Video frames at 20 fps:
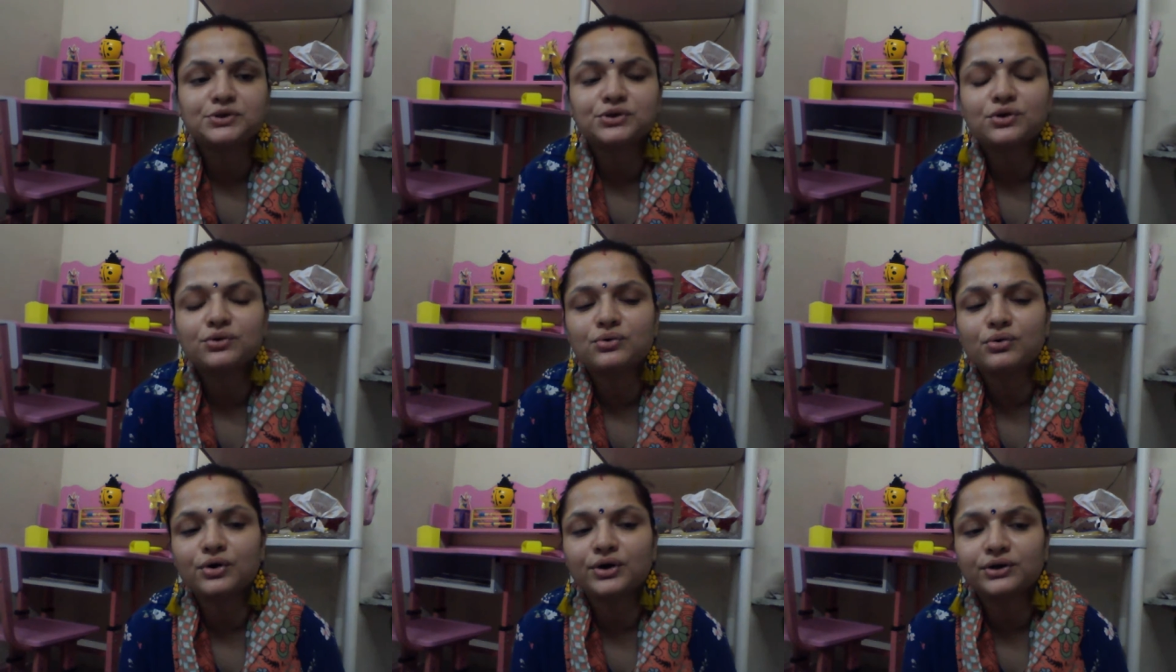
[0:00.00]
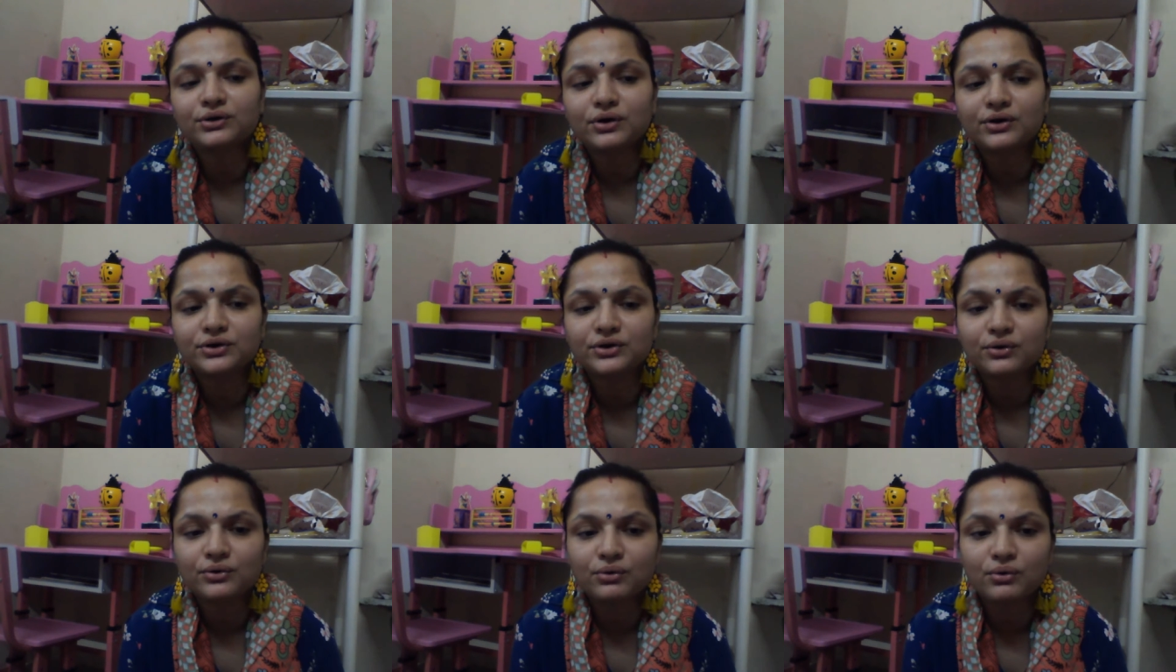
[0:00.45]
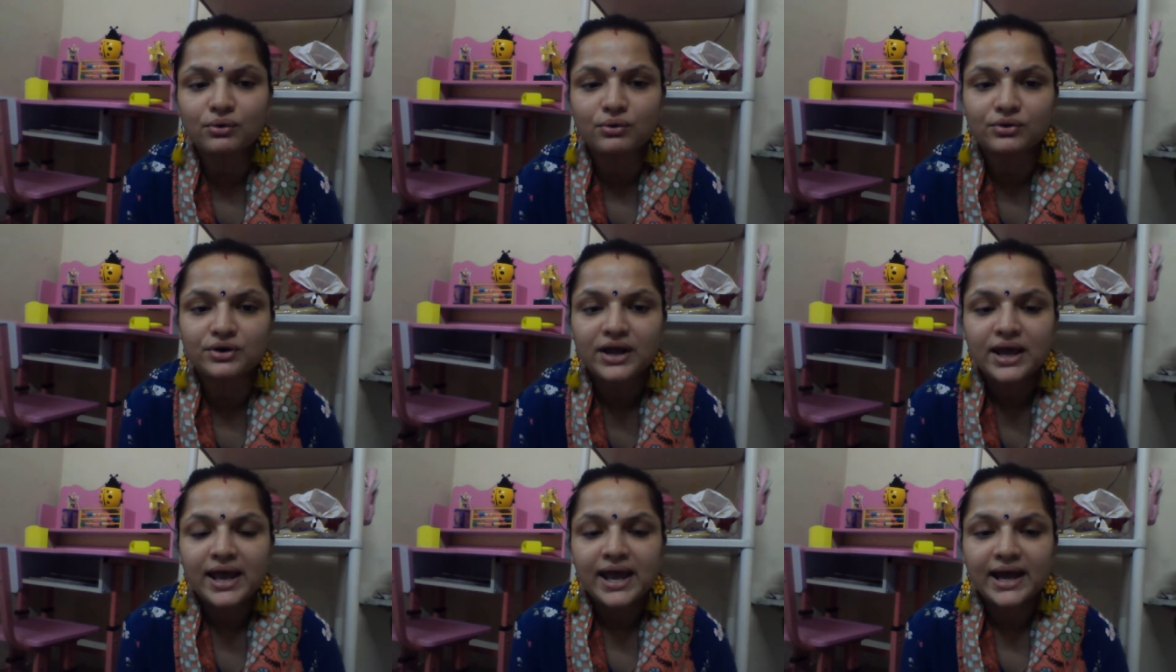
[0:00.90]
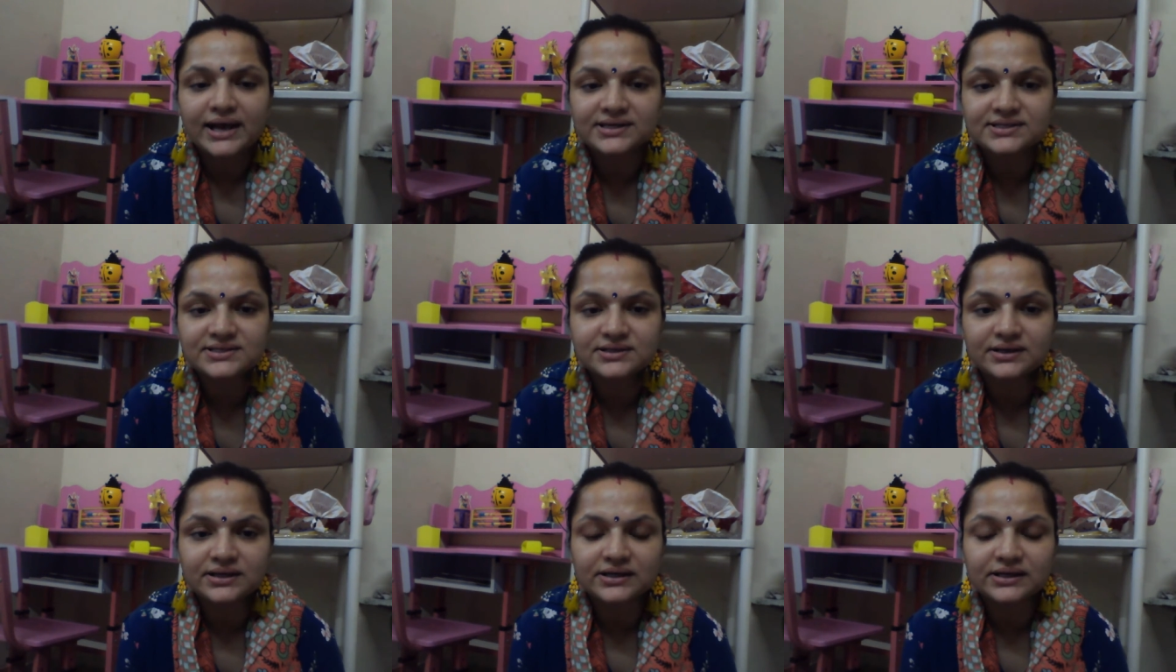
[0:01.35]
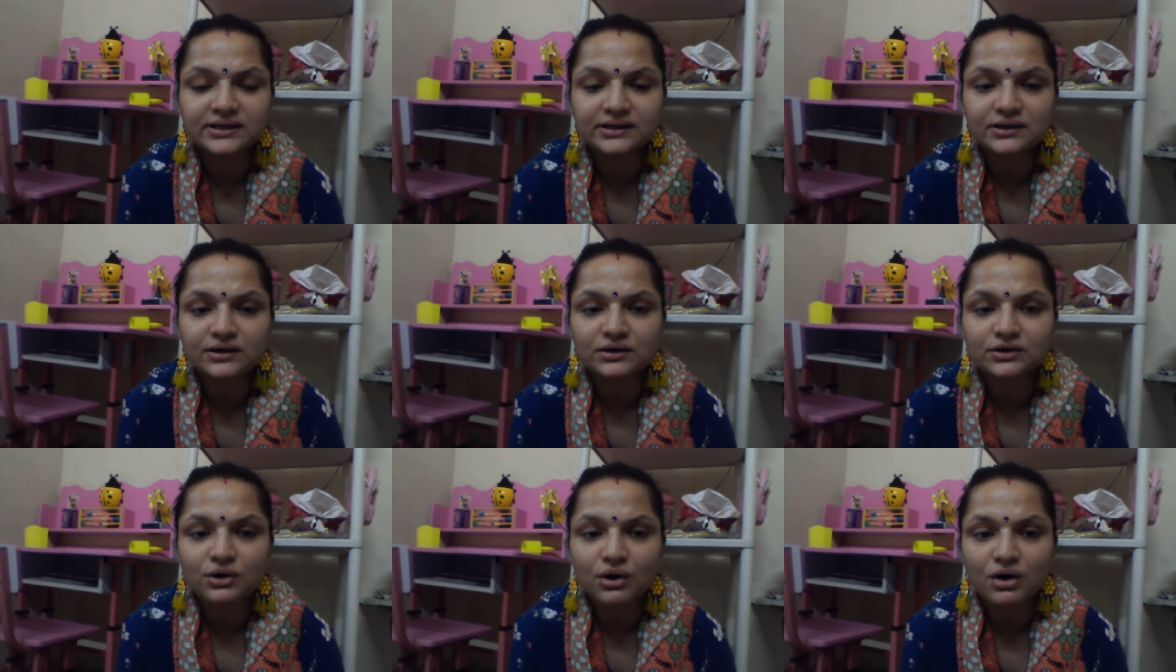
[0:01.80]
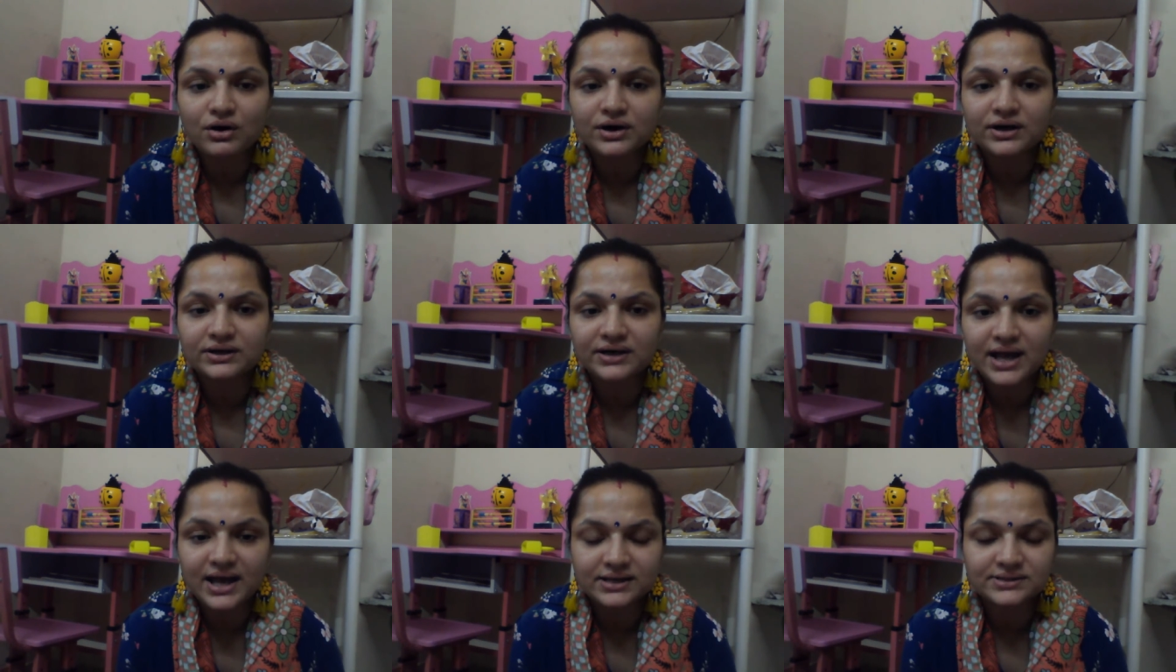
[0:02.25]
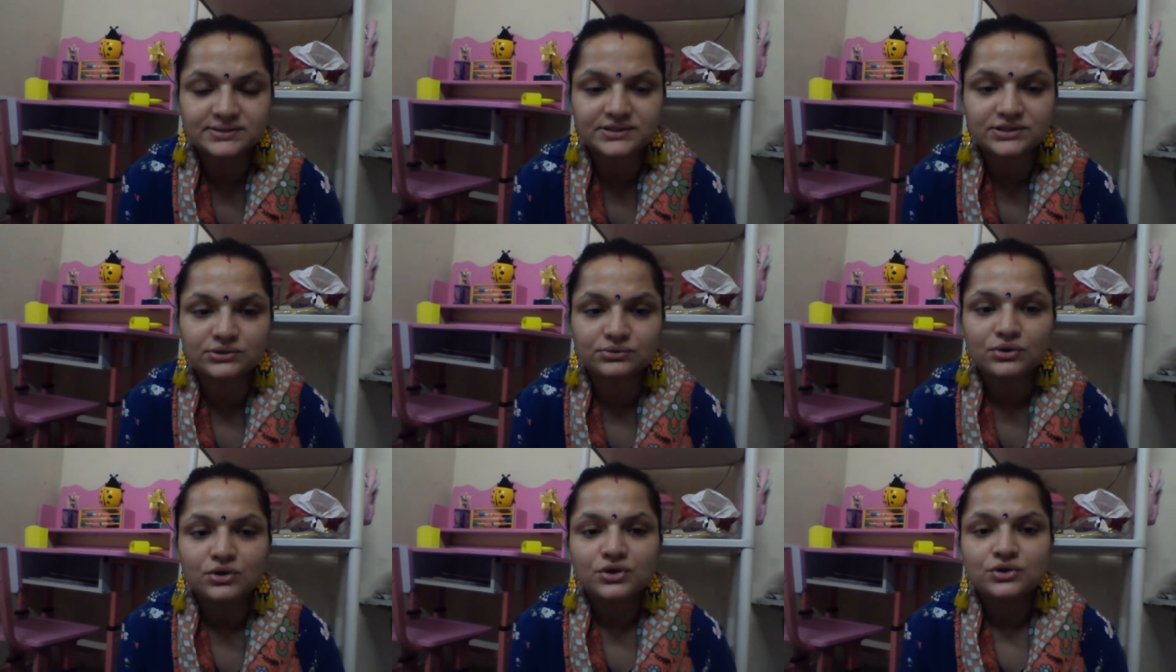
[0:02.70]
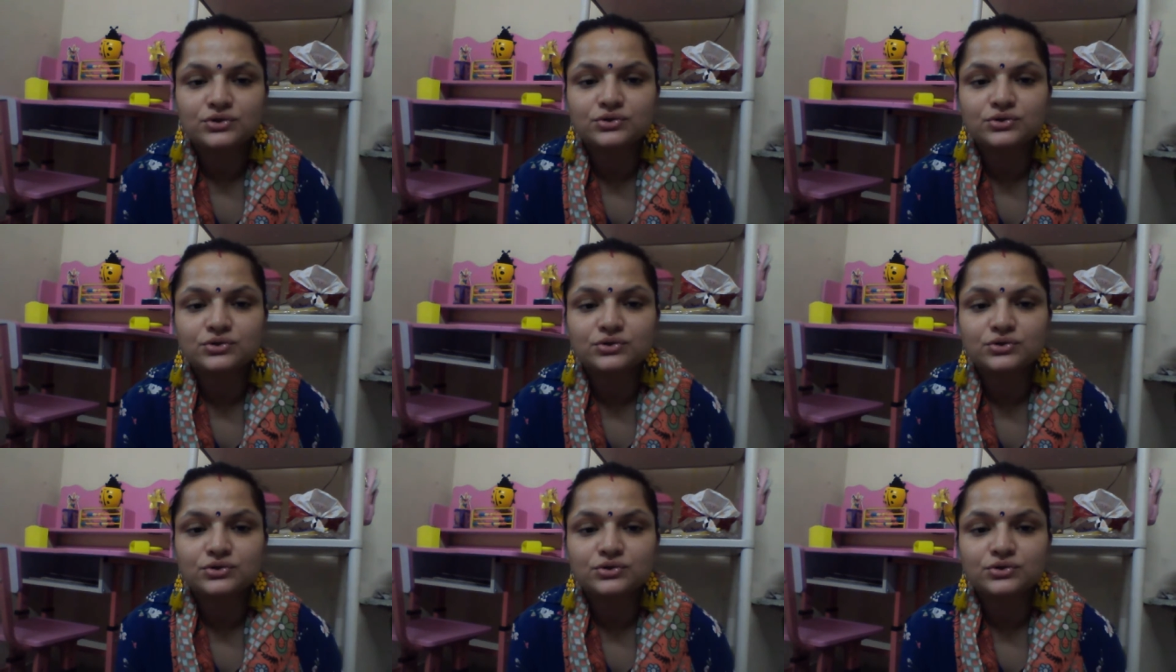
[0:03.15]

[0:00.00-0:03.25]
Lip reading: you are going on a road and suddenly a dog attacks you.